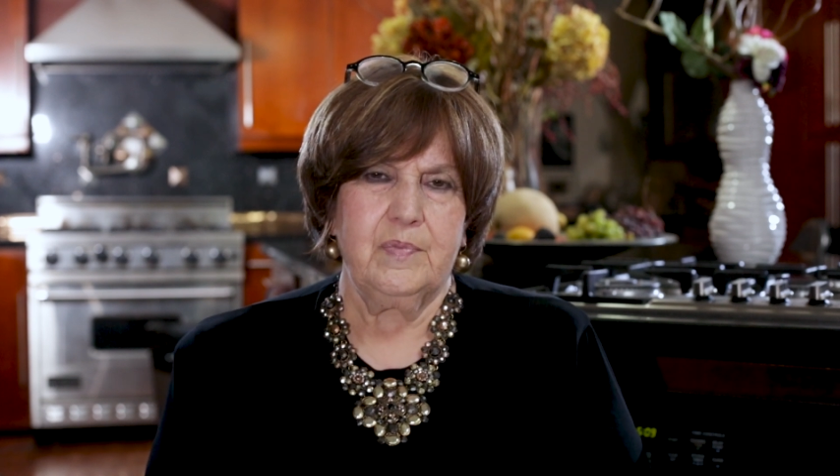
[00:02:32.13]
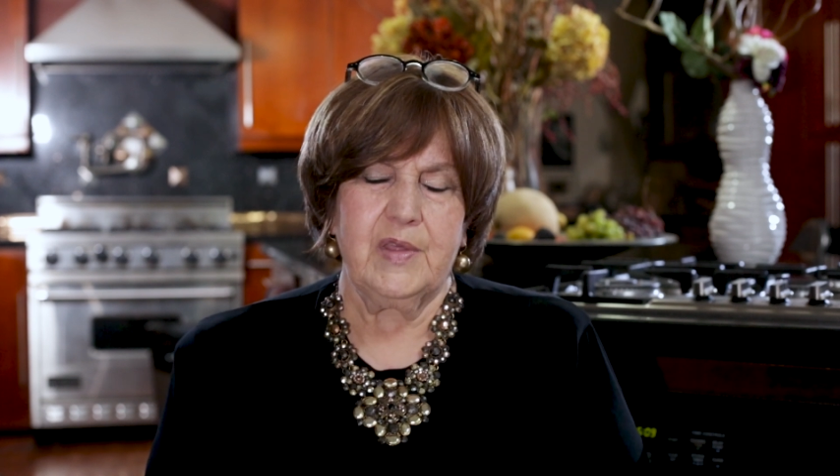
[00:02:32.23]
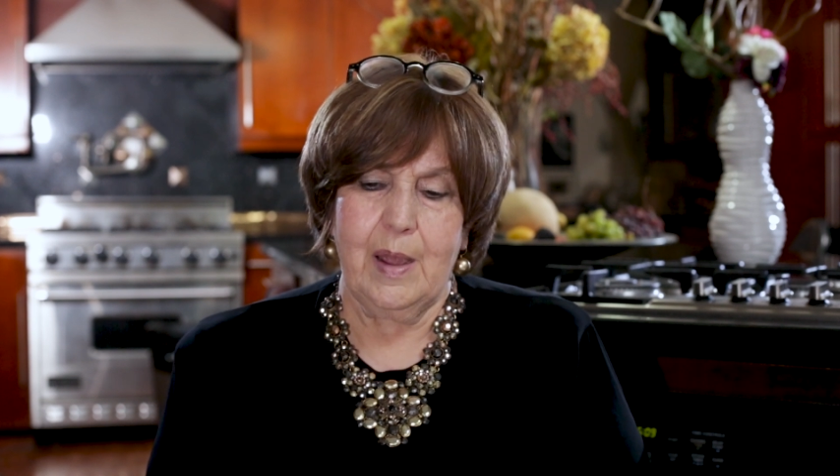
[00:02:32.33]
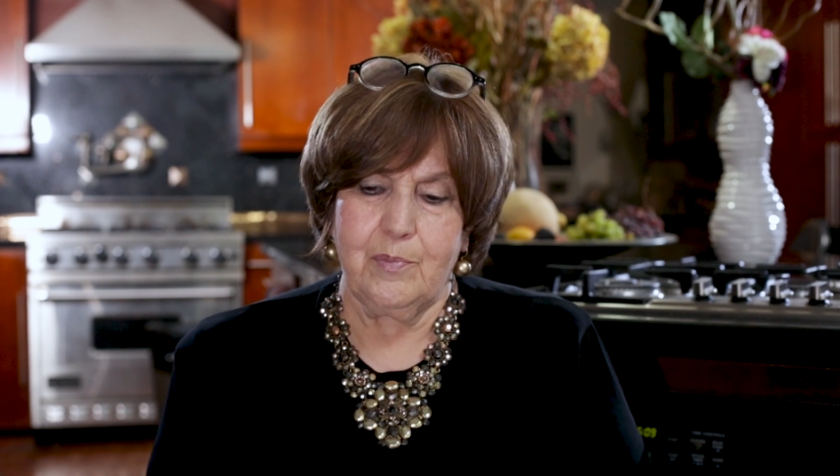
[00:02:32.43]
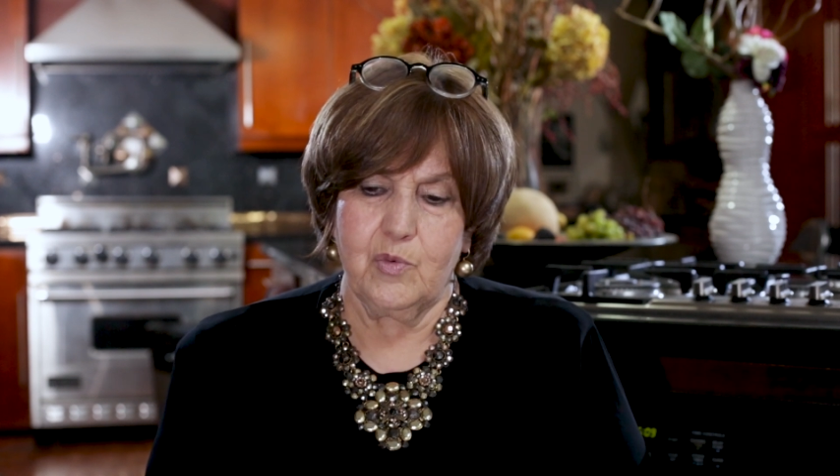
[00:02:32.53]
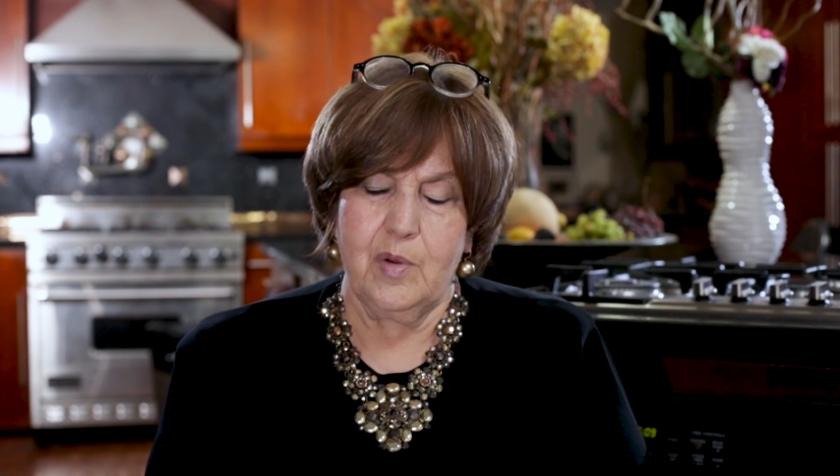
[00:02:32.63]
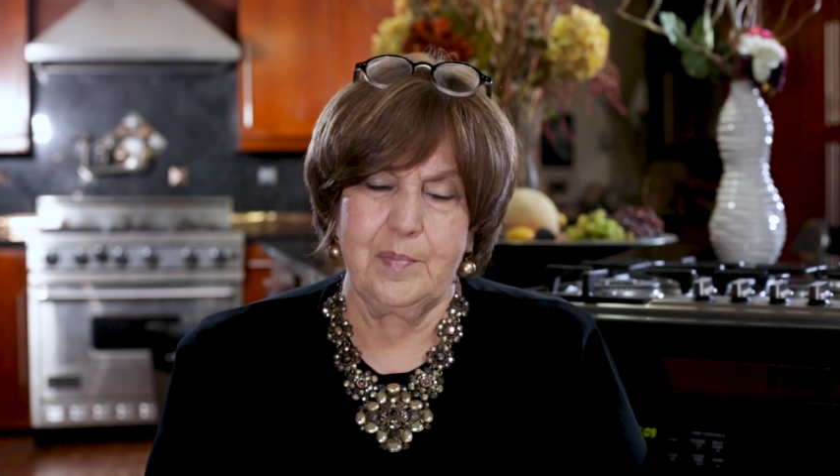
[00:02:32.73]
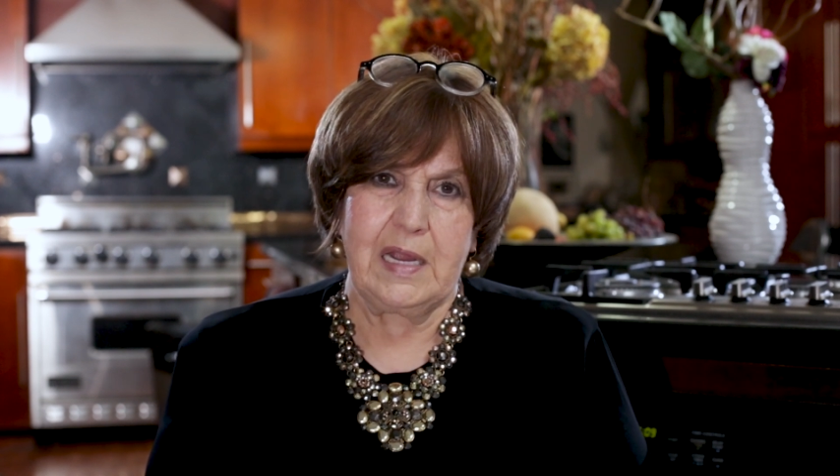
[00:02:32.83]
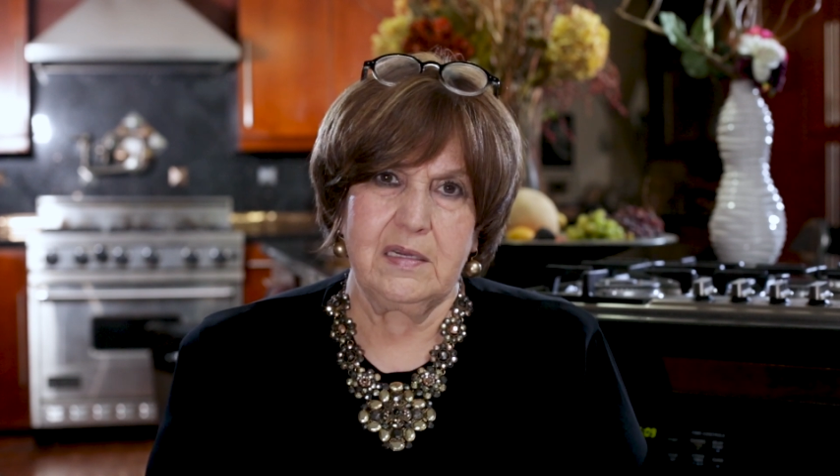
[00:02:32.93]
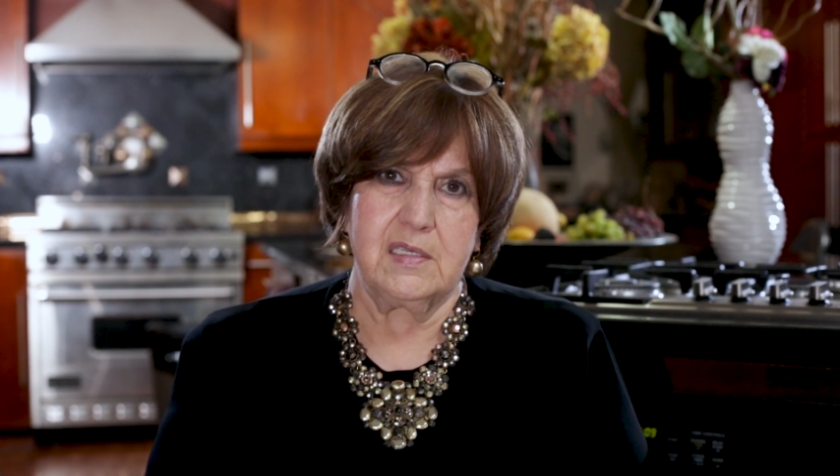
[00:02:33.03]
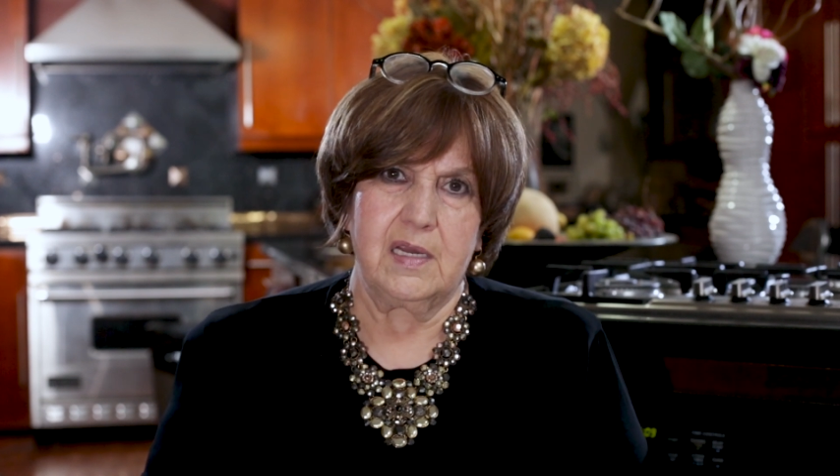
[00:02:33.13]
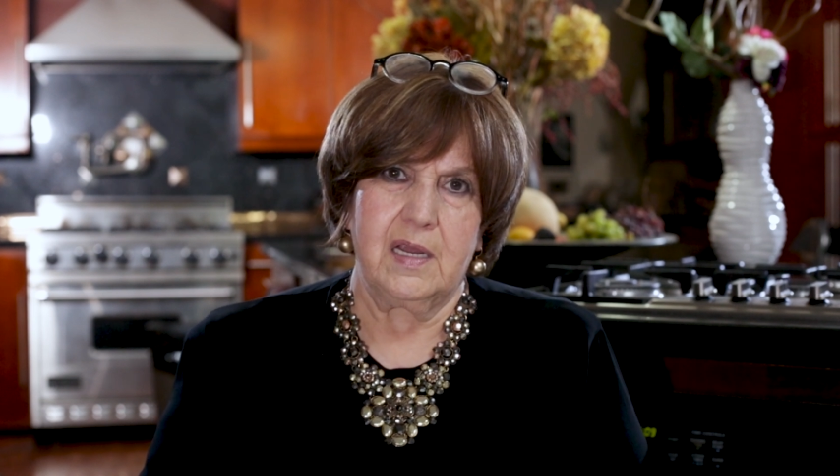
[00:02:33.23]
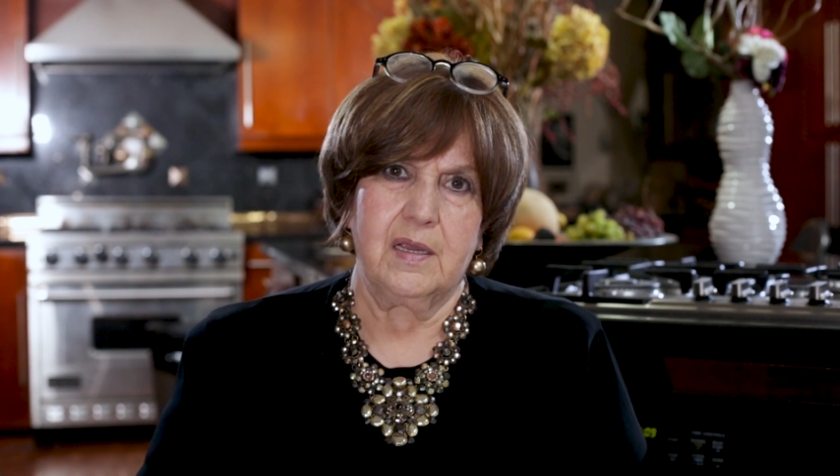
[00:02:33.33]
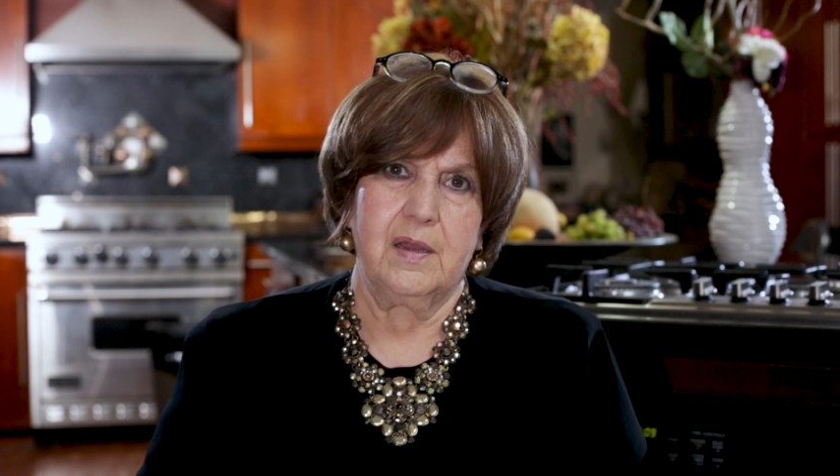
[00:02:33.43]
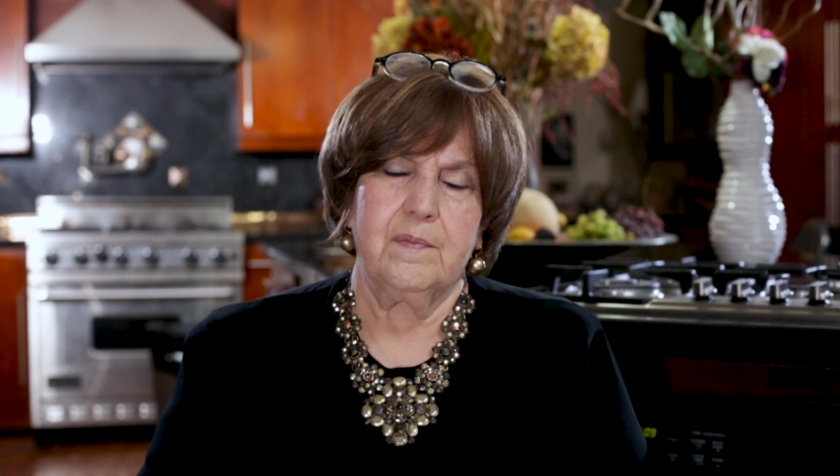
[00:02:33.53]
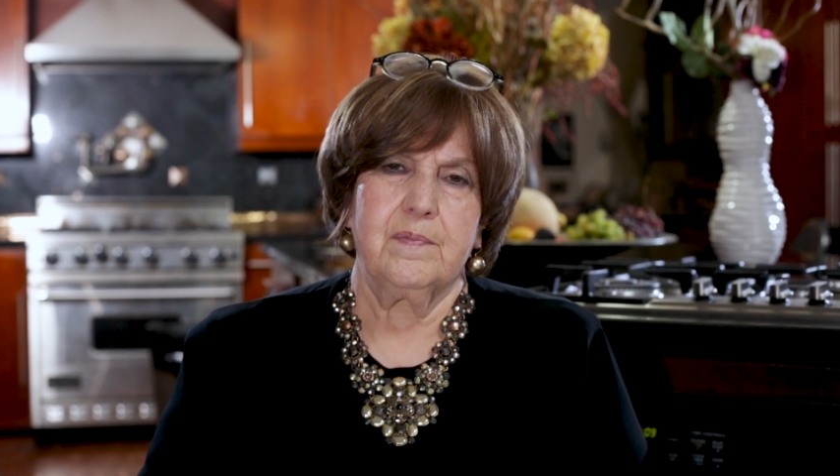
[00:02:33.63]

The Rebbe remained sitting.